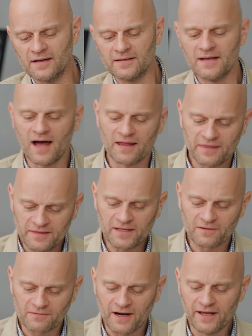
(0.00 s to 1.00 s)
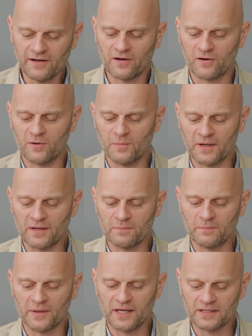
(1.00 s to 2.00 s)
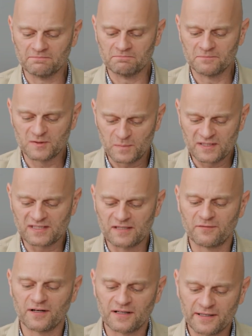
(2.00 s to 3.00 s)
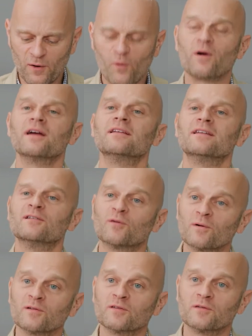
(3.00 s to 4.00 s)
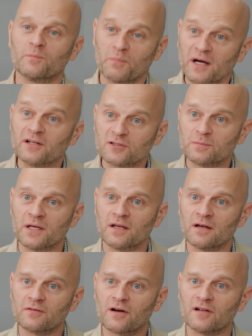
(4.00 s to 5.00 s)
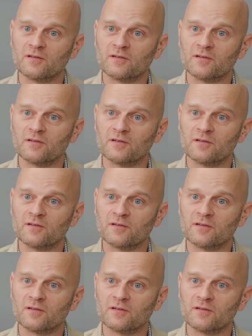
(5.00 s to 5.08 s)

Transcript: not theoretical, but specifically oriented towards the punishment of God's